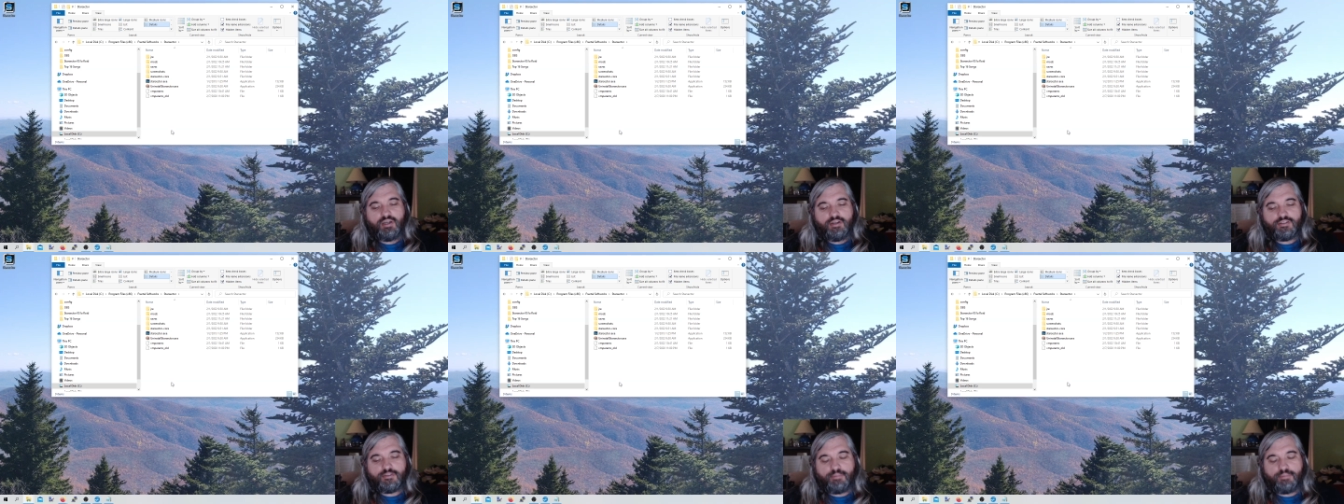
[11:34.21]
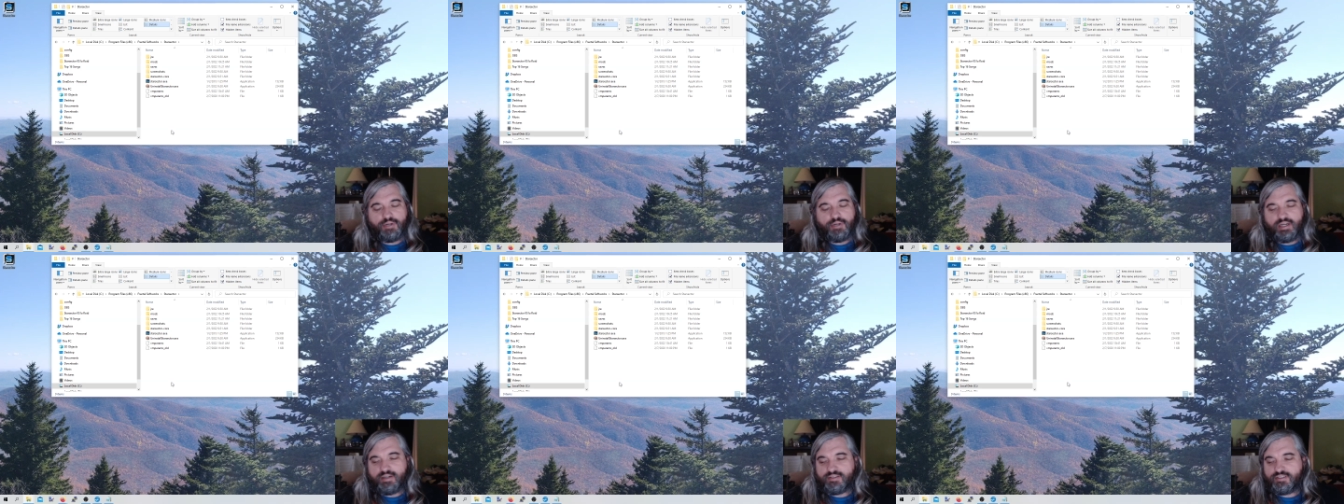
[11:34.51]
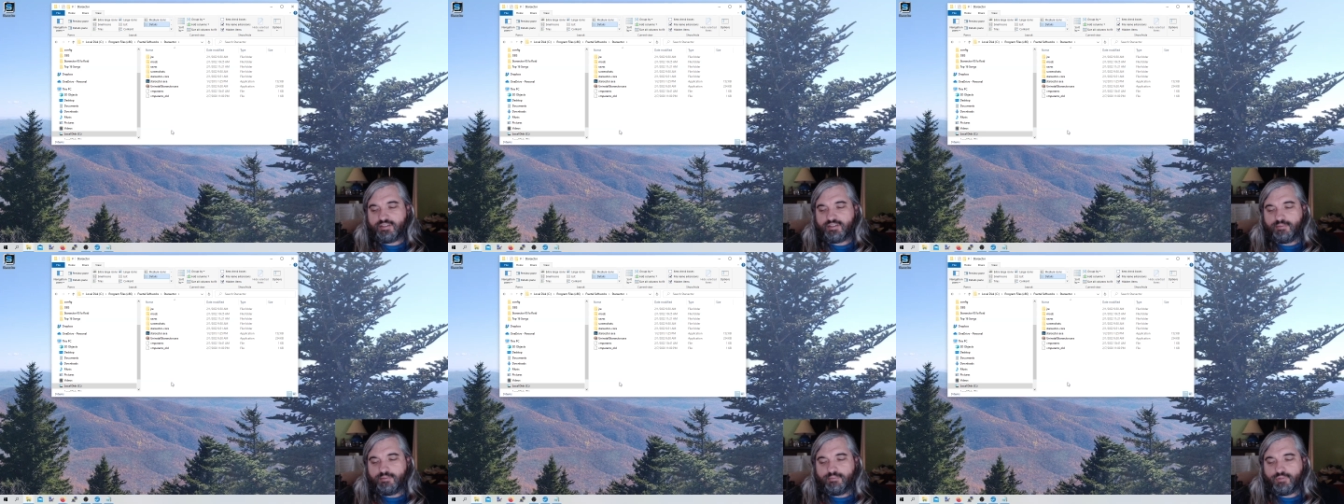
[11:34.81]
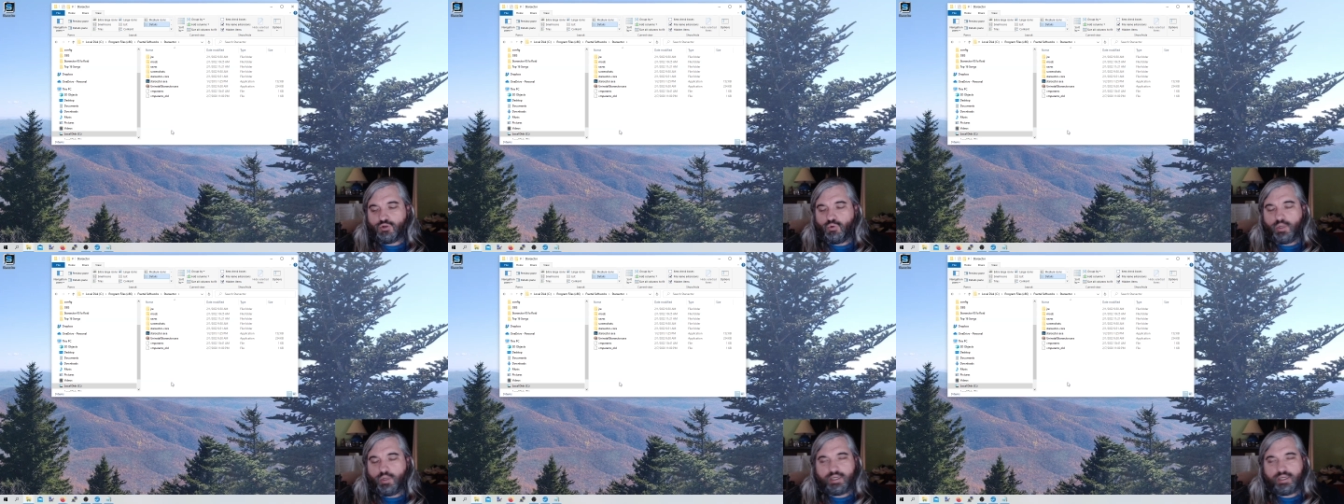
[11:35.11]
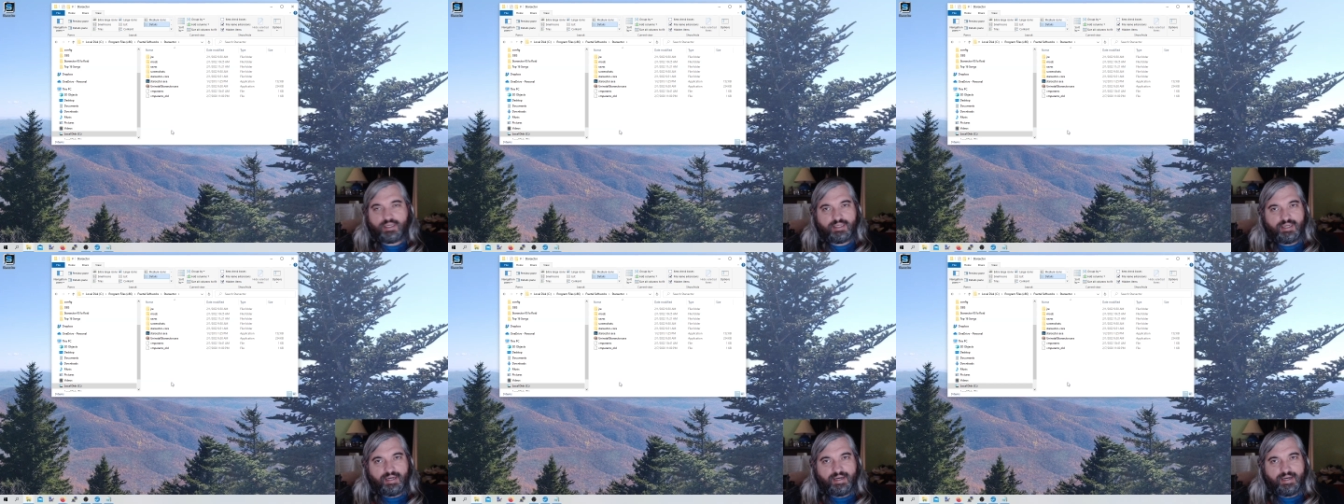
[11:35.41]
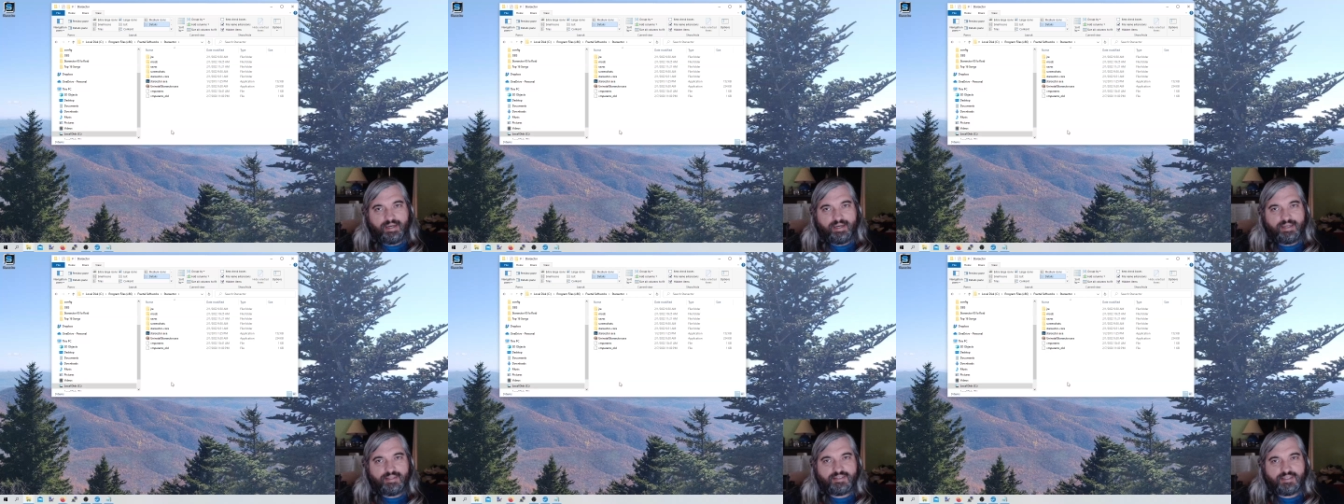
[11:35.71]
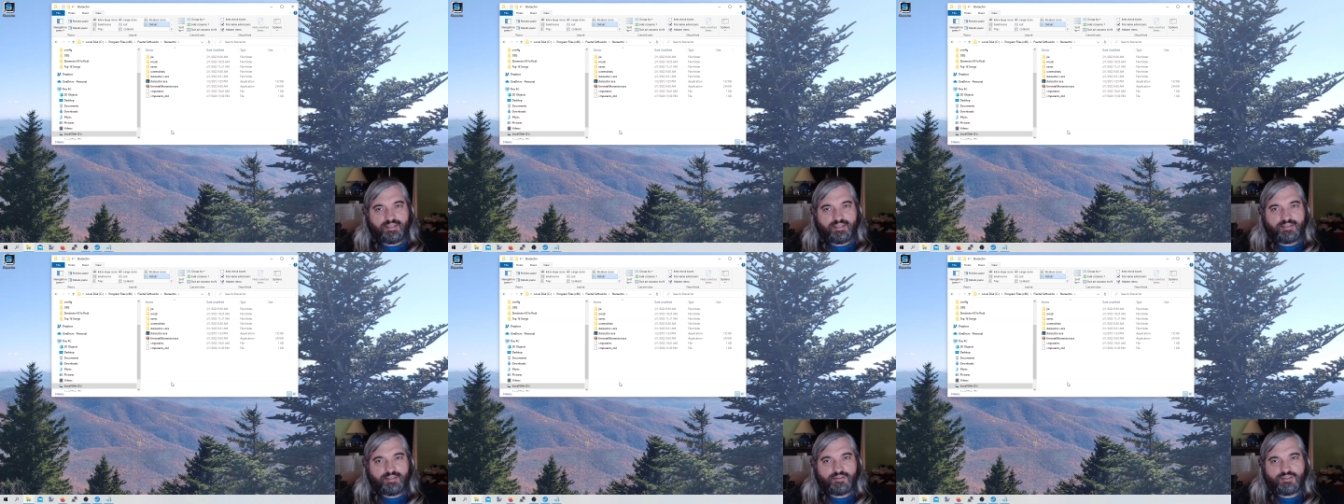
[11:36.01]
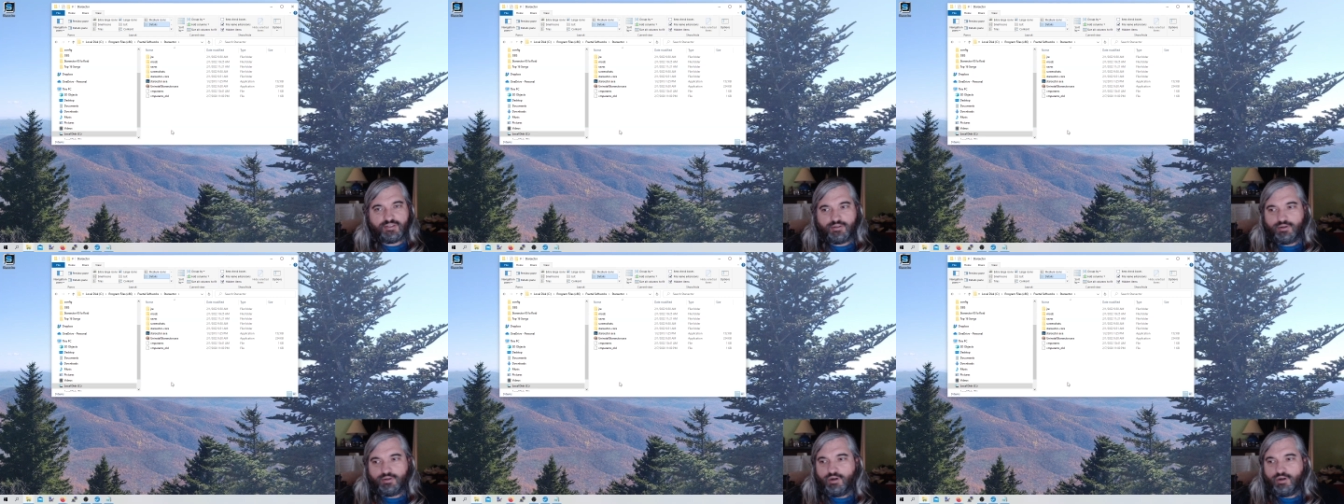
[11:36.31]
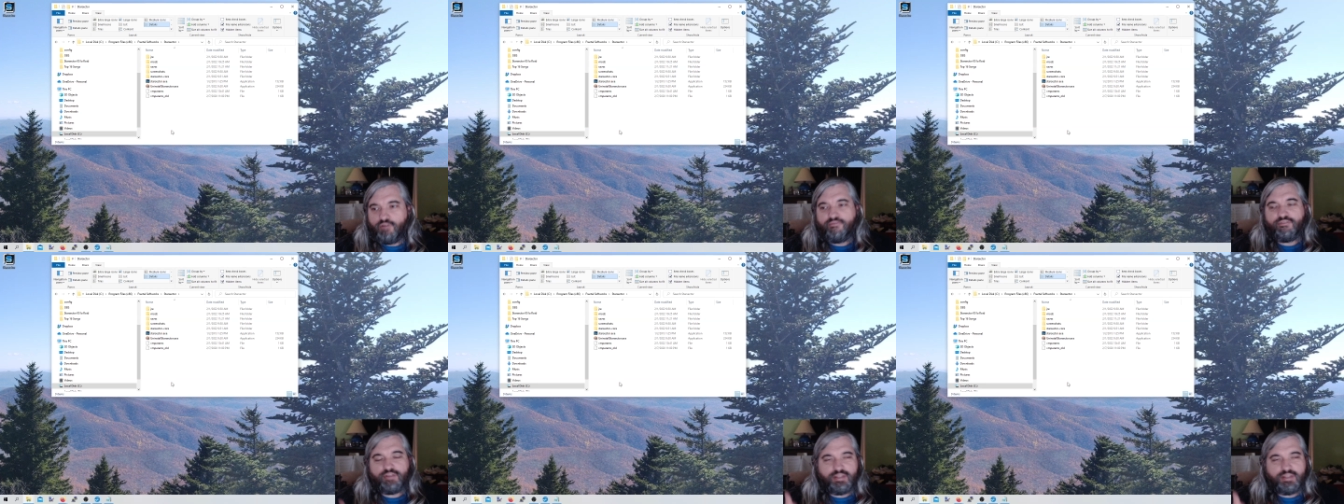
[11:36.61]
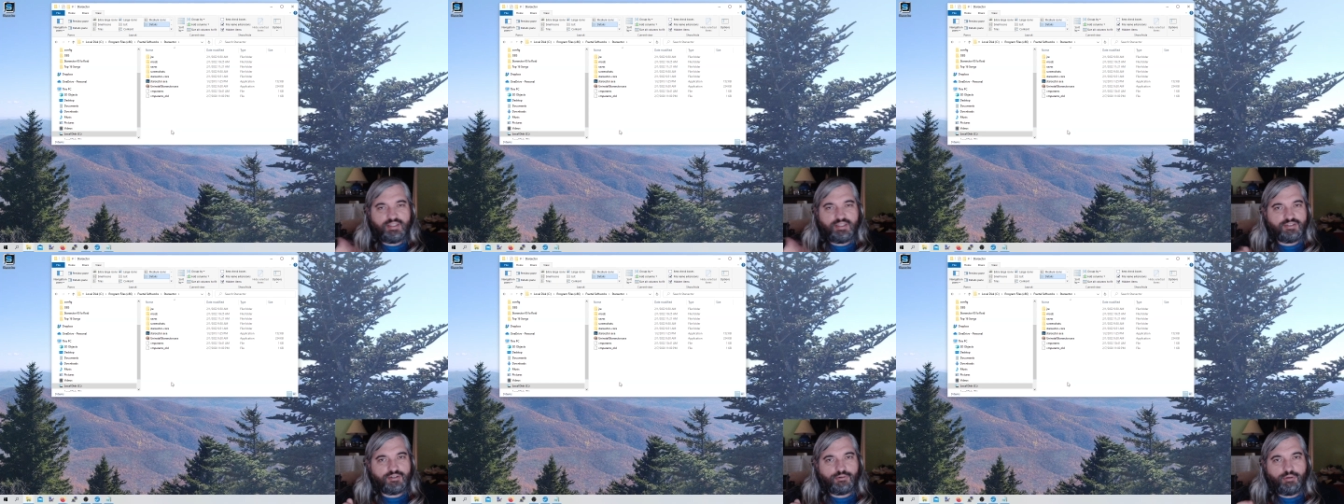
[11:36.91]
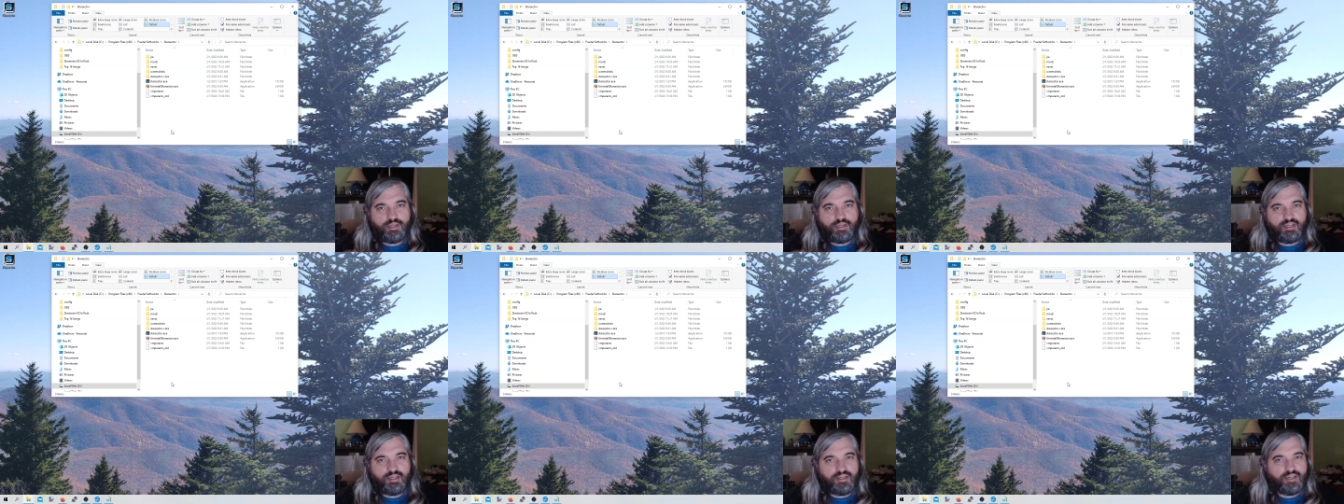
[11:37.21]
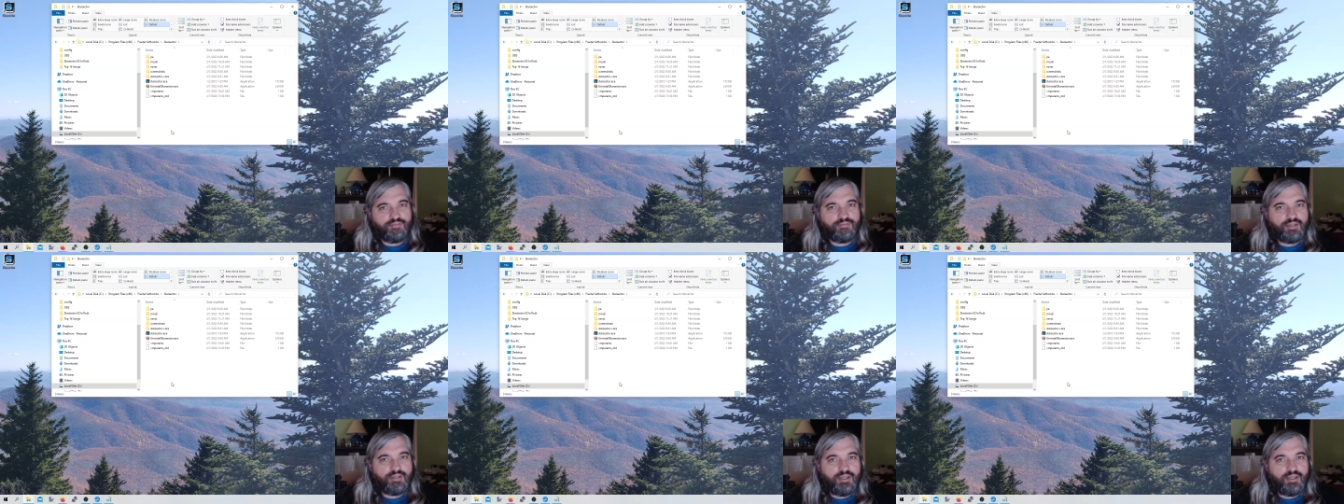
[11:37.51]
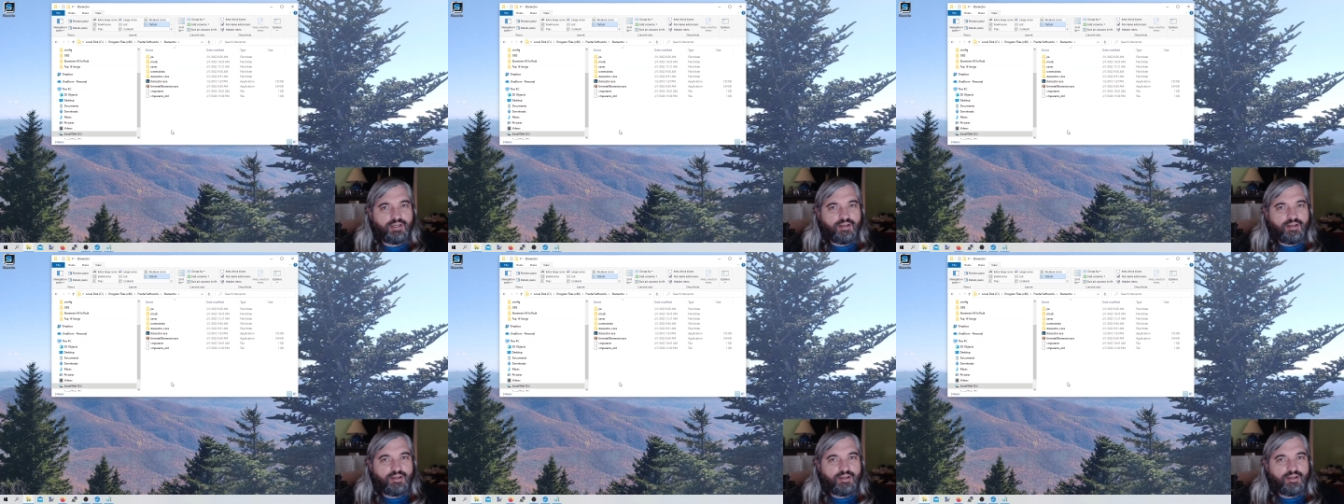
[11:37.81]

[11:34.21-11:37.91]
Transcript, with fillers: to put out some quick guides, and so hopefully these are quick enough.